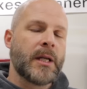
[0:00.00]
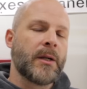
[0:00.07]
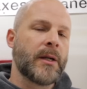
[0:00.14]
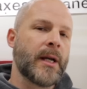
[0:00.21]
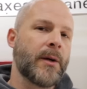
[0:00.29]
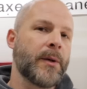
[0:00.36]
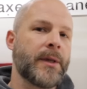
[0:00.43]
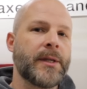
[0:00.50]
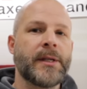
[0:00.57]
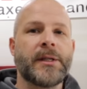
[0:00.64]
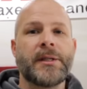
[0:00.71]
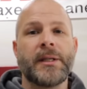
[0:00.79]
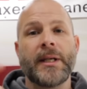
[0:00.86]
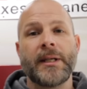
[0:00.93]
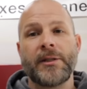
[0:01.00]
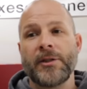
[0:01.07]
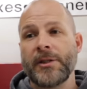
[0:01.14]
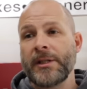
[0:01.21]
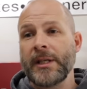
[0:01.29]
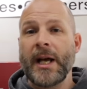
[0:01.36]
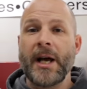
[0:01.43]
Now with this and
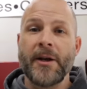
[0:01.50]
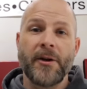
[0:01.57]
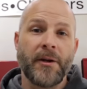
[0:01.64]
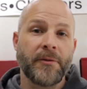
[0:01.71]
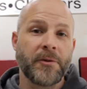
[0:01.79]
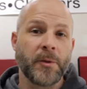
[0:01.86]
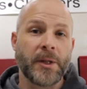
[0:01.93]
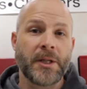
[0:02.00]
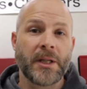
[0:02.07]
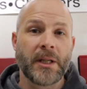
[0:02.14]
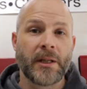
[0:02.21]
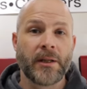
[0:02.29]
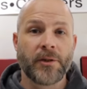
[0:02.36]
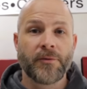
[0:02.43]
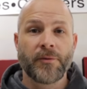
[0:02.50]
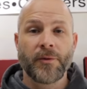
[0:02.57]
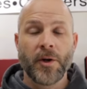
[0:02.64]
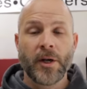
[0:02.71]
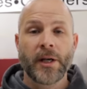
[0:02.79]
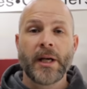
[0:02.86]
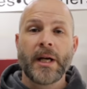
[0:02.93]
just an on-off switch in the
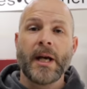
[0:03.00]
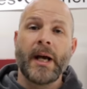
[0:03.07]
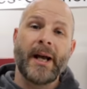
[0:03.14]
frunk,